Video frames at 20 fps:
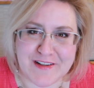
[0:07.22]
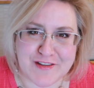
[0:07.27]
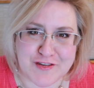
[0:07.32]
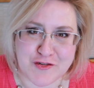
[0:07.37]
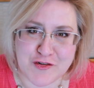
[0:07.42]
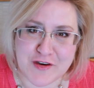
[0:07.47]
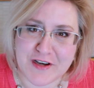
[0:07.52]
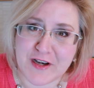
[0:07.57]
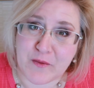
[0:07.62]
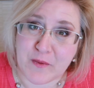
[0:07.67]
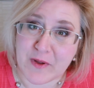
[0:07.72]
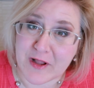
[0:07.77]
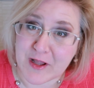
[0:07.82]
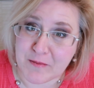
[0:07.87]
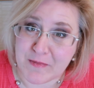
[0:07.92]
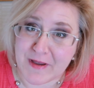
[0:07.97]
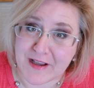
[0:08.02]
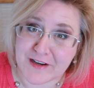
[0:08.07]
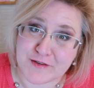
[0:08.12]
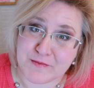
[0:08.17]
it's Trina.
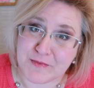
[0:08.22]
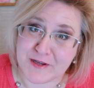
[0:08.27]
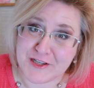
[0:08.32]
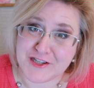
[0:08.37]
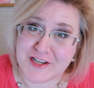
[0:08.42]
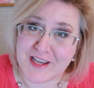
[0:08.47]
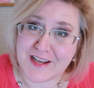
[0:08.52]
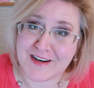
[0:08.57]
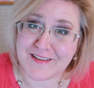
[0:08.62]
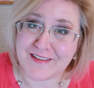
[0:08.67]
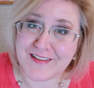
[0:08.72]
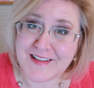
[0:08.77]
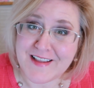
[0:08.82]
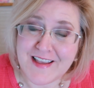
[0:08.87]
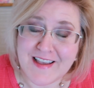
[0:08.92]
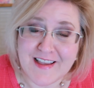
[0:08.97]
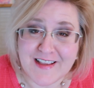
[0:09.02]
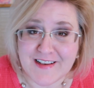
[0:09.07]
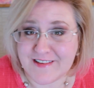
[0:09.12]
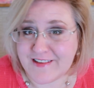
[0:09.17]
Welcome back to my channel.
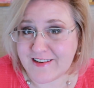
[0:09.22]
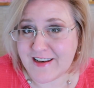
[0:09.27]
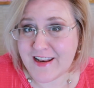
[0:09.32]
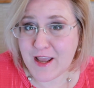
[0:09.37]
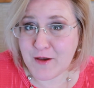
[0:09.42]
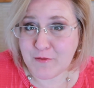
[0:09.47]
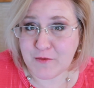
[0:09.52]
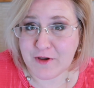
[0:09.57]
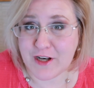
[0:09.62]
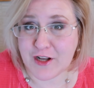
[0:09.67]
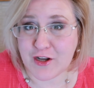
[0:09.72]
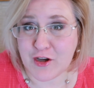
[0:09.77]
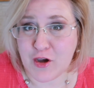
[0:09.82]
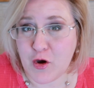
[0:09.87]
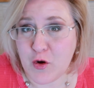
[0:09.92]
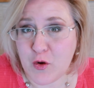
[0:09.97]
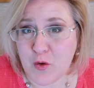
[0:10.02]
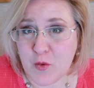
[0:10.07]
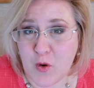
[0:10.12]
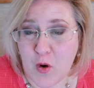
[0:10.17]
Today I'm gonna
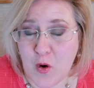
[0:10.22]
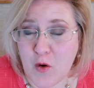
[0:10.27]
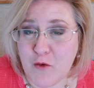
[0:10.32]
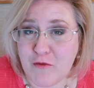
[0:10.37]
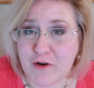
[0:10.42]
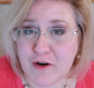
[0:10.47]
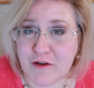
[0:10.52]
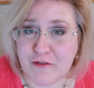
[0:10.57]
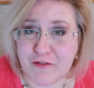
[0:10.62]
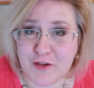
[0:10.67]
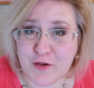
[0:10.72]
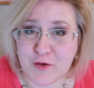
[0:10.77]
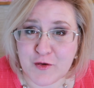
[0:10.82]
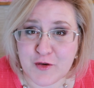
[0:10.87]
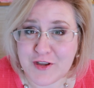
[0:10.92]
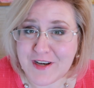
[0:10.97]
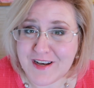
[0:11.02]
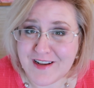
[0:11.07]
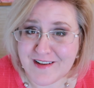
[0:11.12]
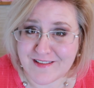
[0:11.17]
go over a few
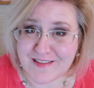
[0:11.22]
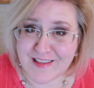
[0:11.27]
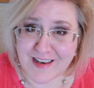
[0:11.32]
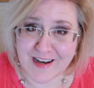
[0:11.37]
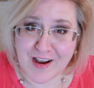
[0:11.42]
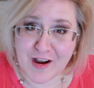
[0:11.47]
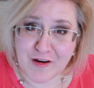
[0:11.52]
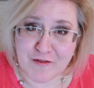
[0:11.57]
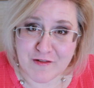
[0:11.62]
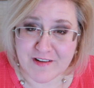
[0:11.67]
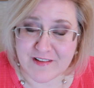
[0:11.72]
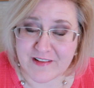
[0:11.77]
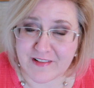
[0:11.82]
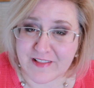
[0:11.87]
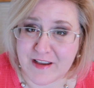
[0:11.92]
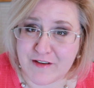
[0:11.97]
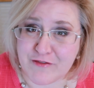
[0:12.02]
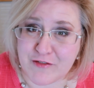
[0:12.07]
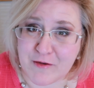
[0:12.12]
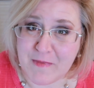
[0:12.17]
goodies that I got
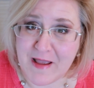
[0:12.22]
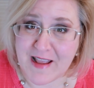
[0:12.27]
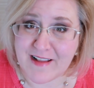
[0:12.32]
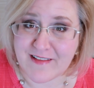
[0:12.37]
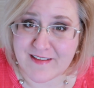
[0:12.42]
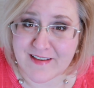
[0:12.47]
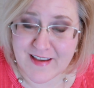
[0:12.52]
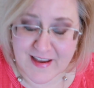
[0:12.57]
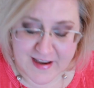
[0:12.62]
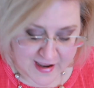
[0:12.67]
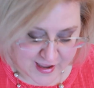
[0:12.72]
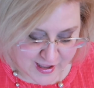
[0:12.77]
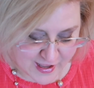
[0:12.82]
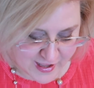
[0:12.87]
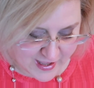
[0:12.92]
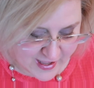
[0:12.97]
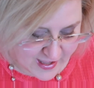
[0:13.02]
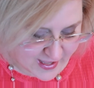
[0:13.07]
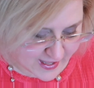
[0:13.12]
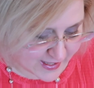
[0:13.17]
recently from Etsy
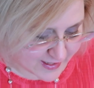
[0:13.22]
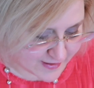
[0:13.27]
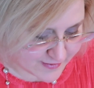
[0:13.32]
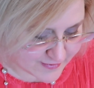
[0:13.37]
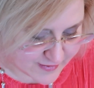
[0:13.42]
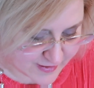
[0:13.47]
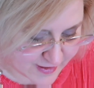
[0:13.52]
and